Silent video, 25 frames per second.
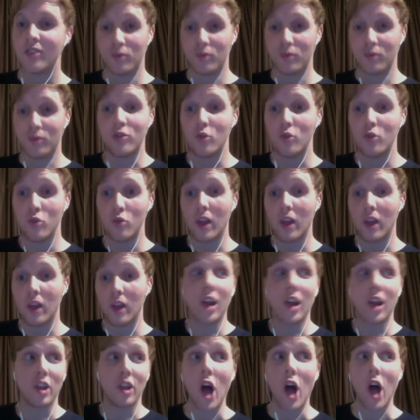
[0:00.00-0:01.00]
do
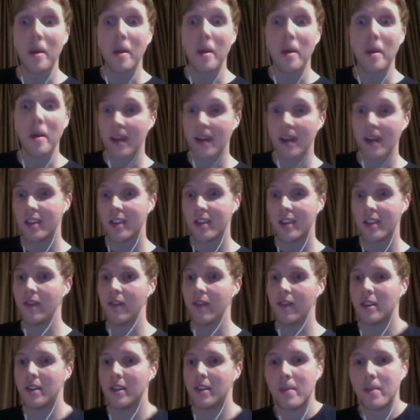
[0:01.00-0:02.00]
a lot of band
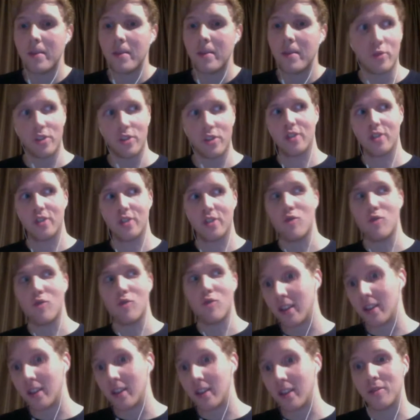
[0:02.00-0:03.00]
stuff. At the minute, we're still
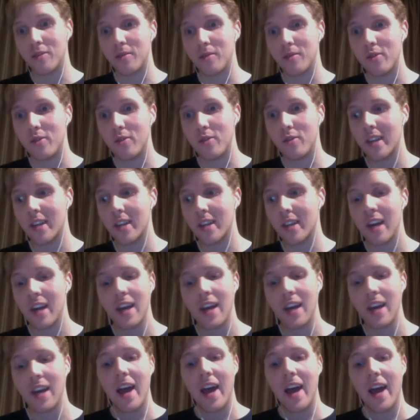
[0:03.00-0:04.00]
writing loads of music,
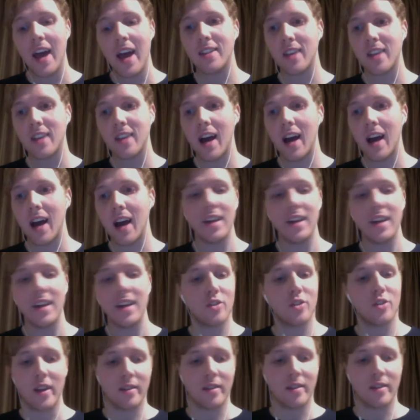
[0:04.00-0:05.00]
and it's
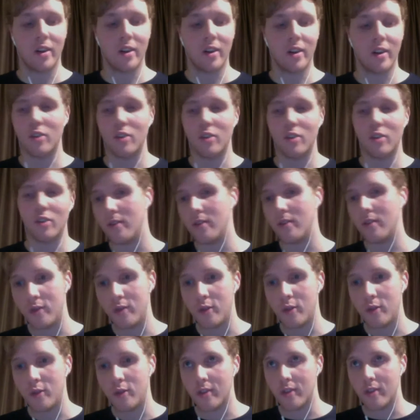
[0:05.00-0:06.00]
great, because we live in the
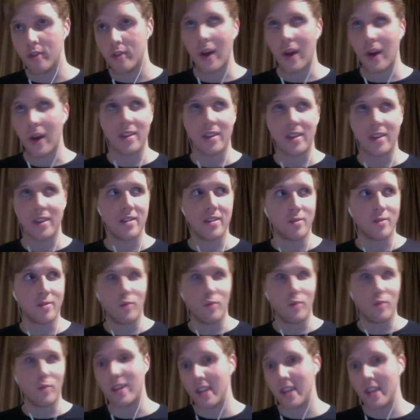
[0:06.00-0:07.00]
future. So
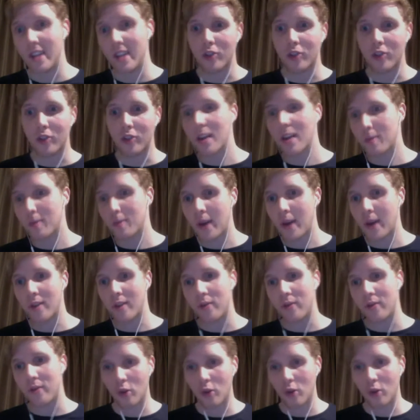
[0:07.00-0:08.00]
we can email tracks back
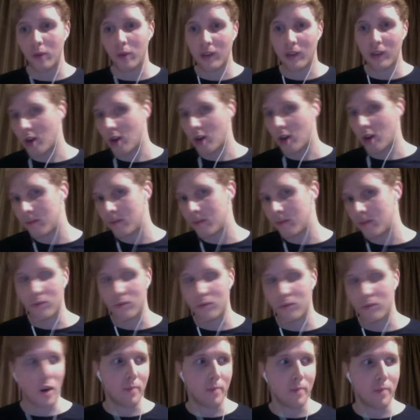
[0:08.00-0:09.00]
and forth. We can
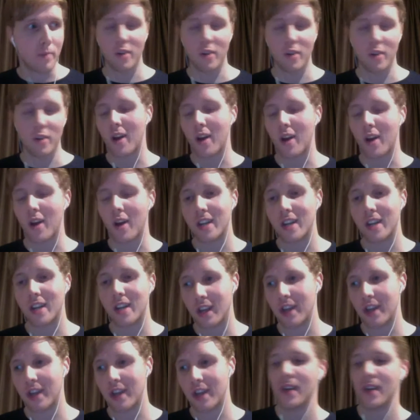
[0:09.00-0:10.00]
Dropbox projects and
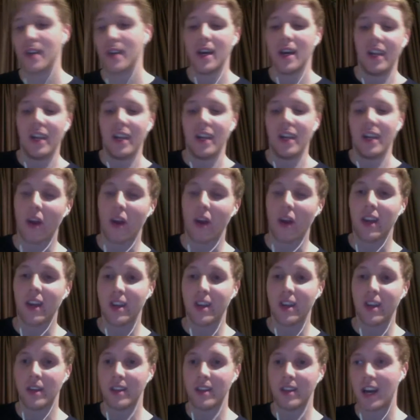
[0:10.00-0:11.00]
things. It's great
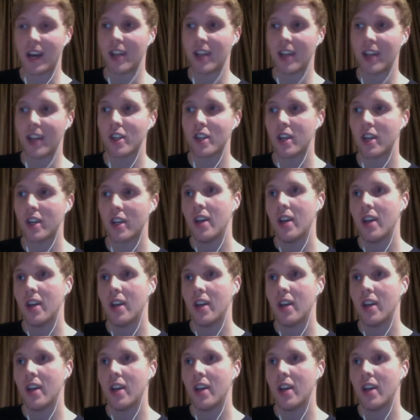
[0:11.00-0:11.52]
keeping in touch.